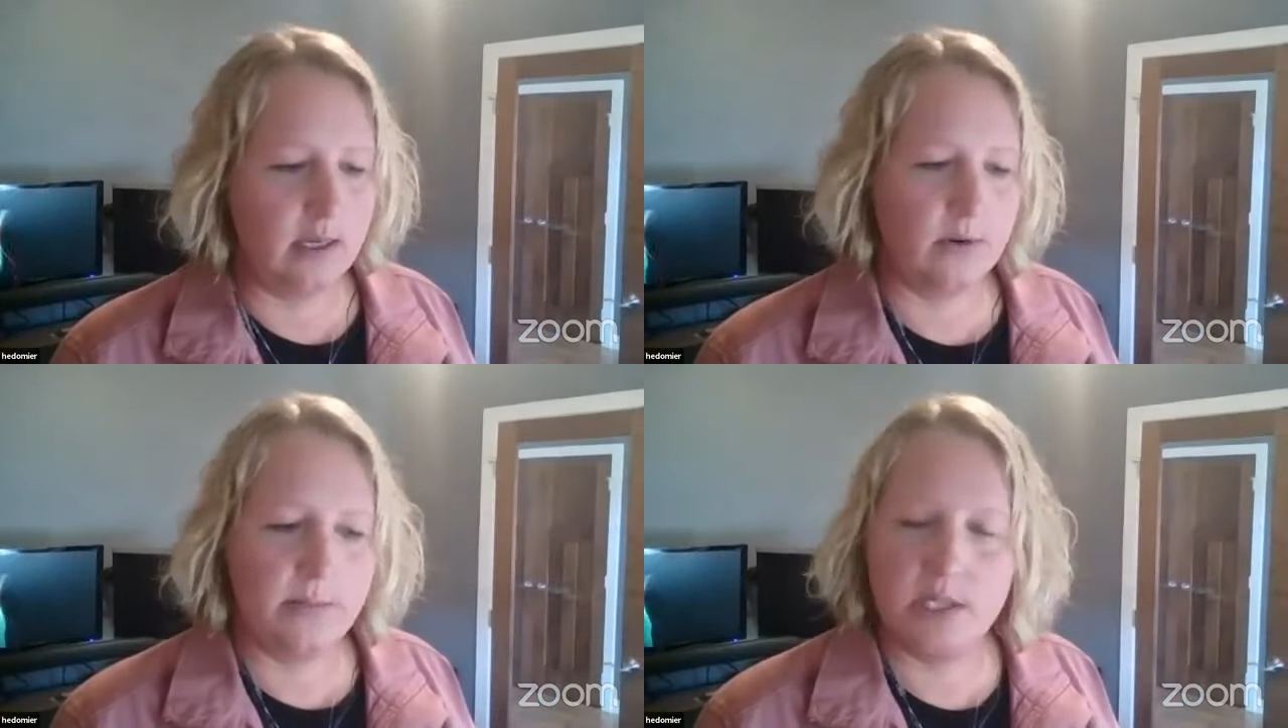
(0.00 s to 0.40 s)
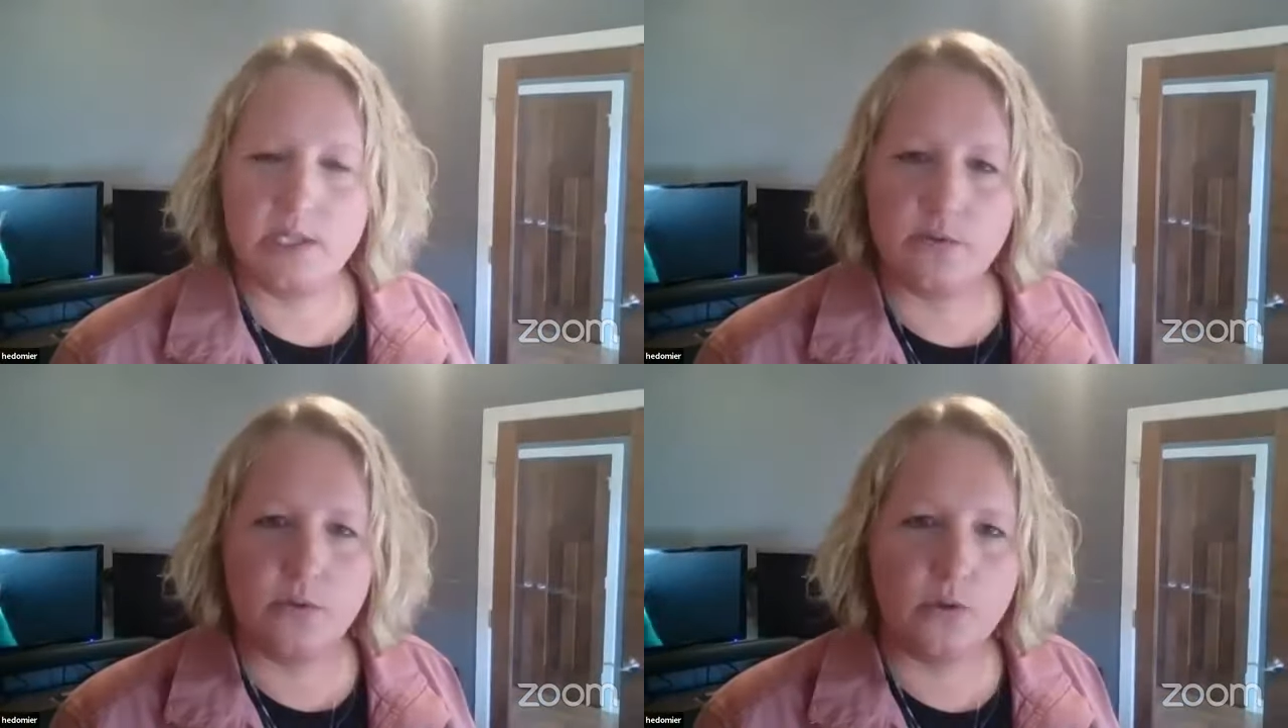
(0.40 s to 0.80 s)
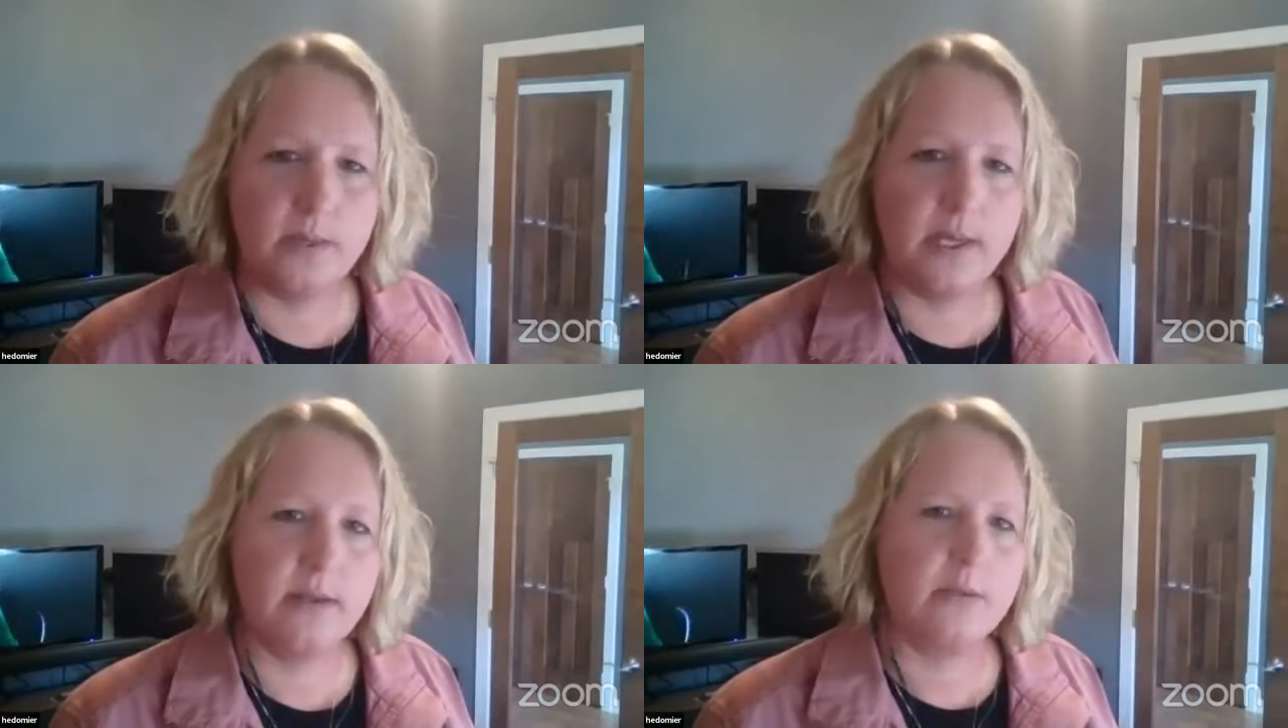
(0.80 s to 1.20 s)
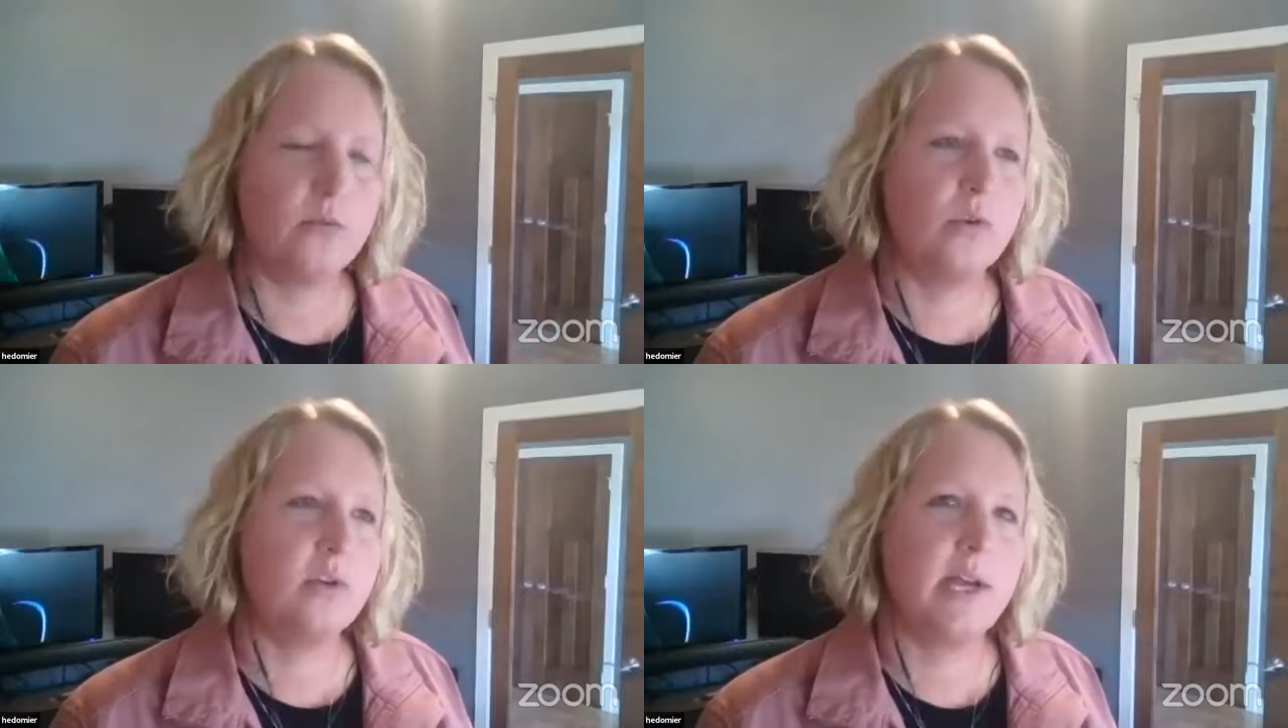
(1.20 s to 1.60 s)
Great Plains Food Bank, the
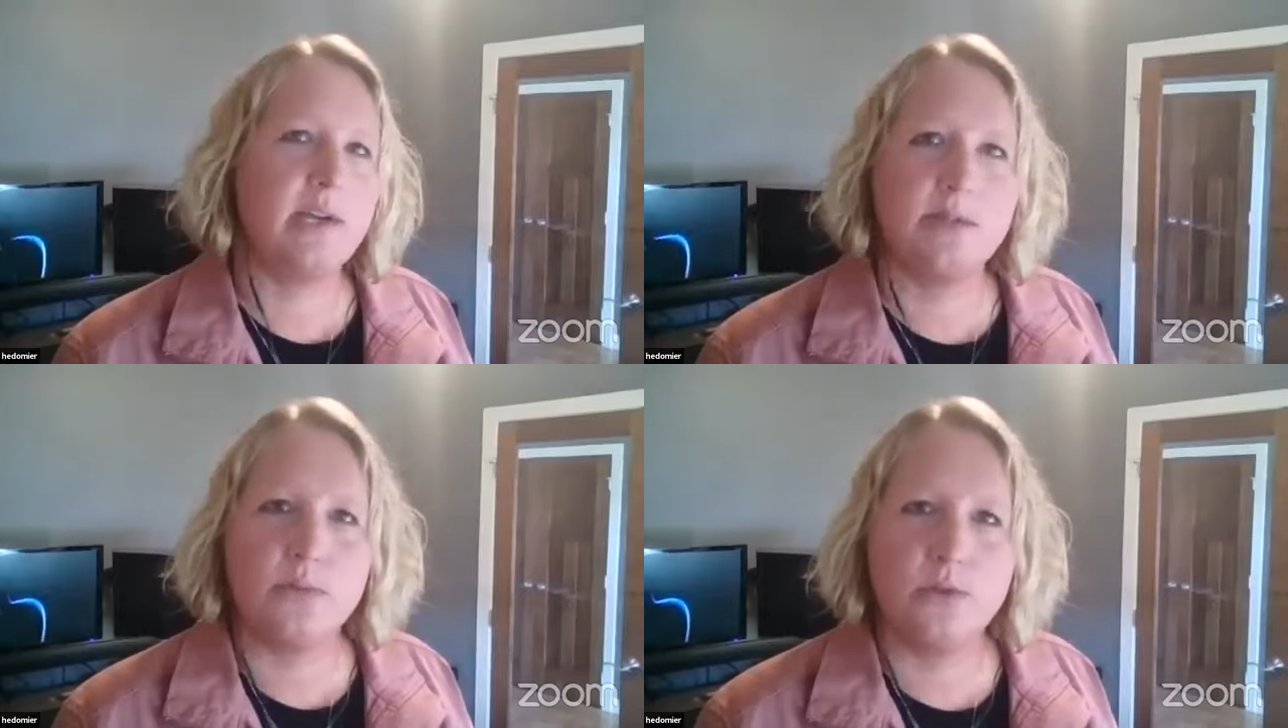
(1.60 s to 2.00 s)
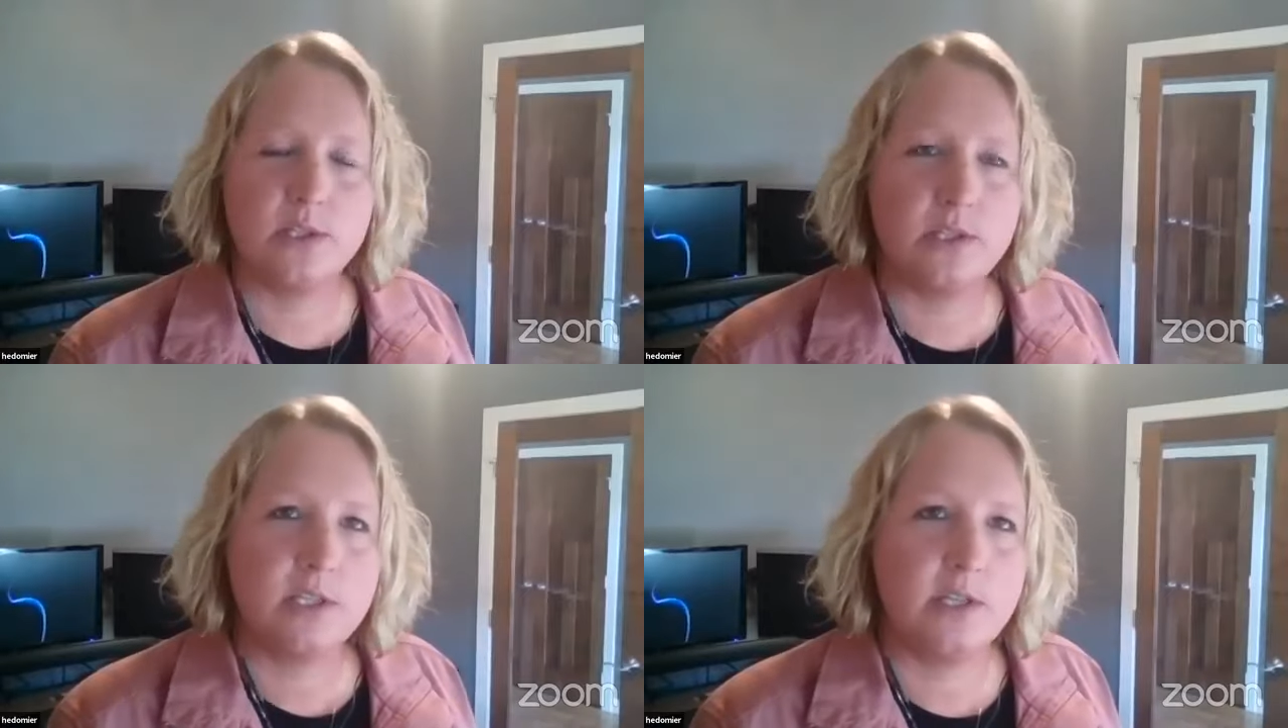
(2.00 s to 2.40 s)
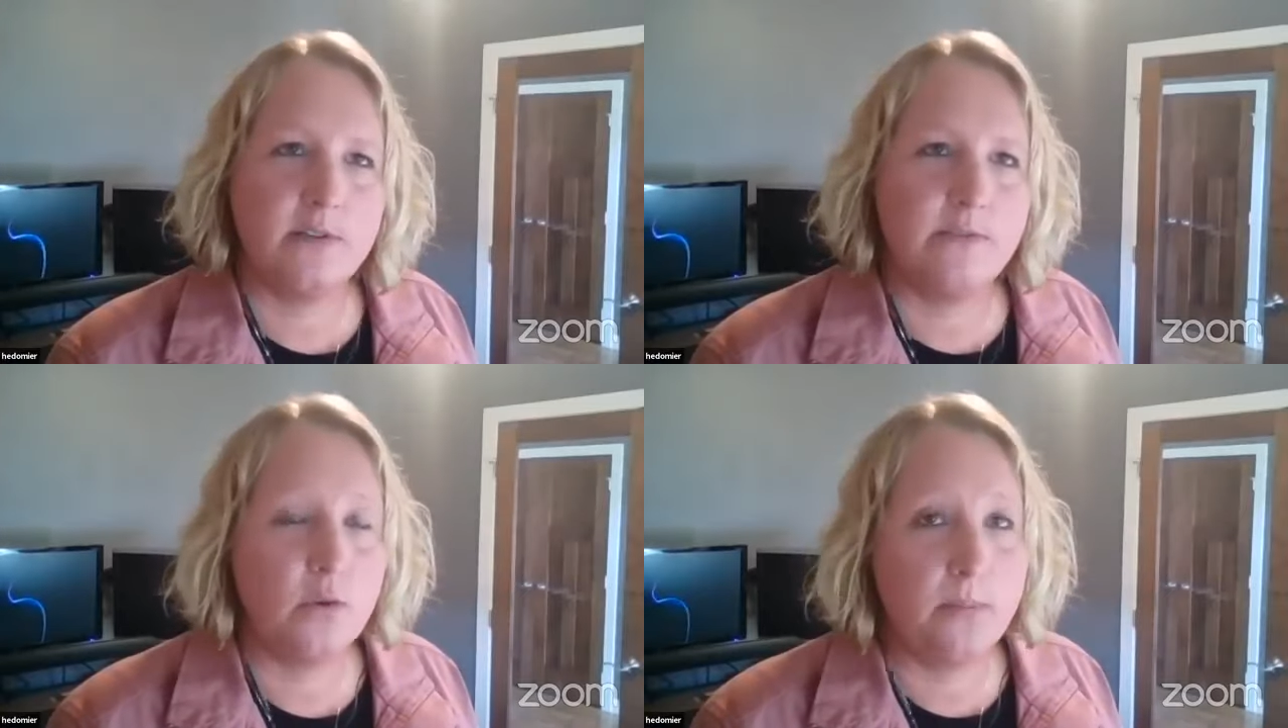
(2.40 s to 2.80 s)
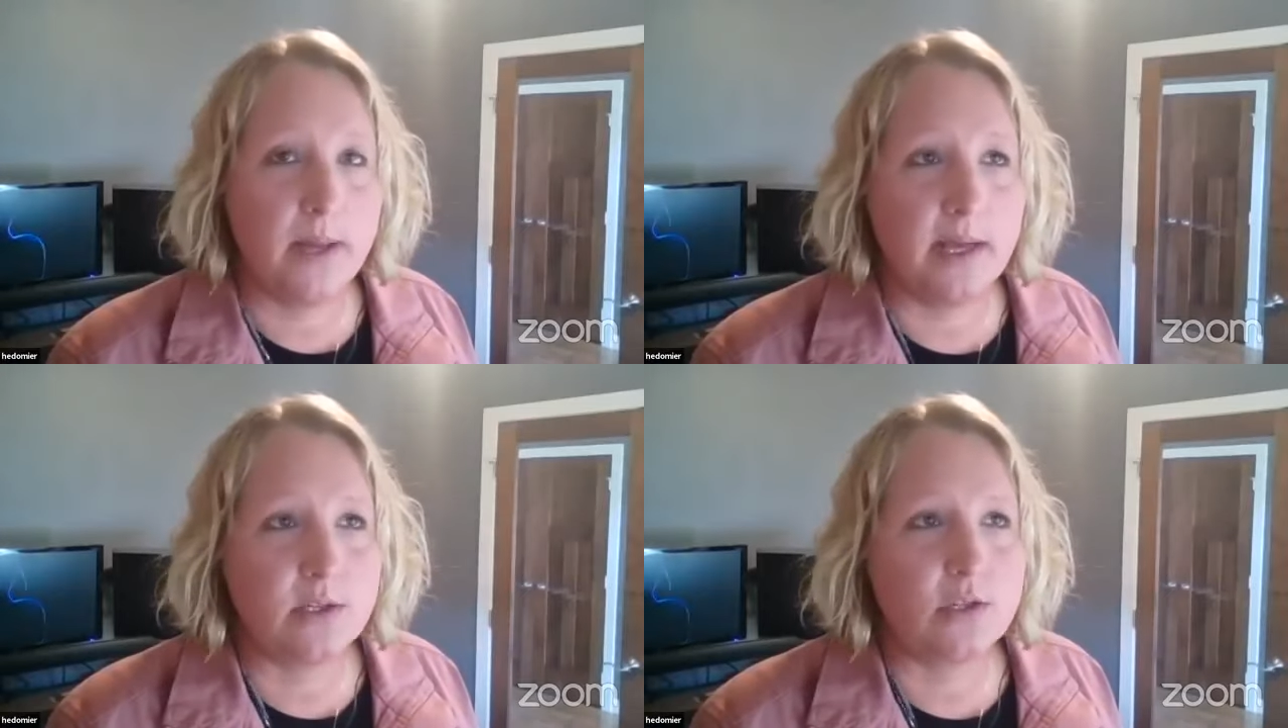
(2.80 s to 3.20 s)
Rural Cass Emergency Food
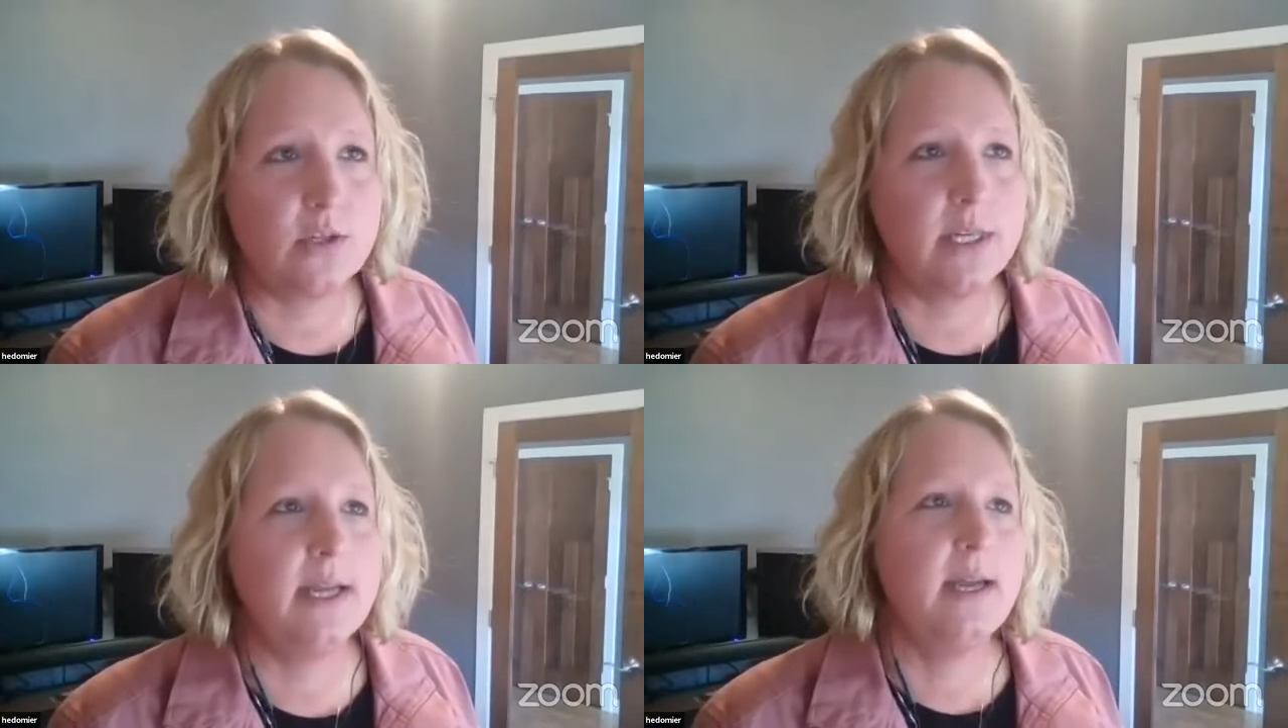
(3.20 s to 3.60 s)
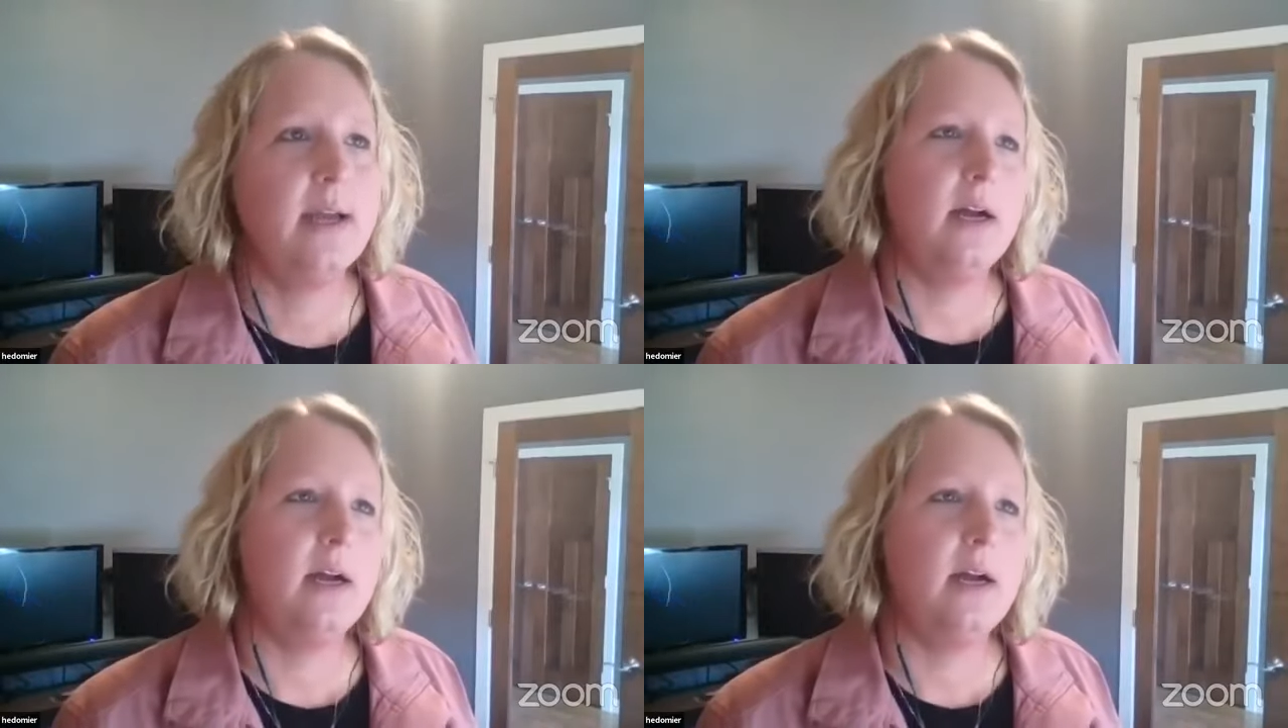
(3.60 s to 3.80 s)
Pantry,